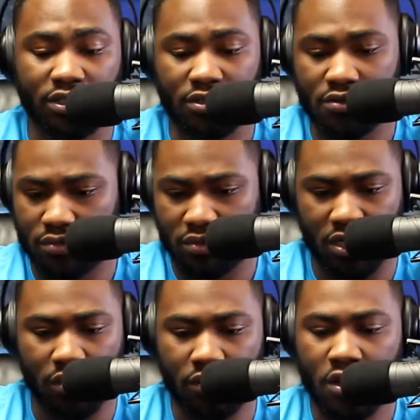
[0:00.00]
to,
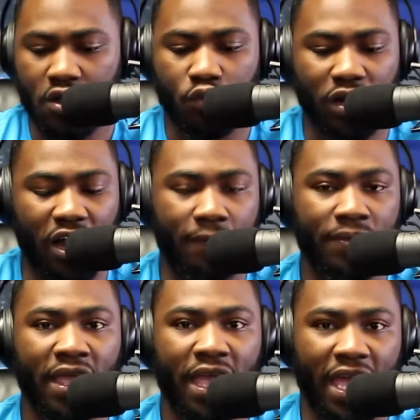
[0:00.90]
run
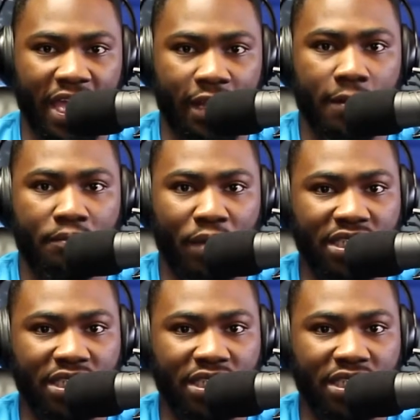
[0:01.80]
out. And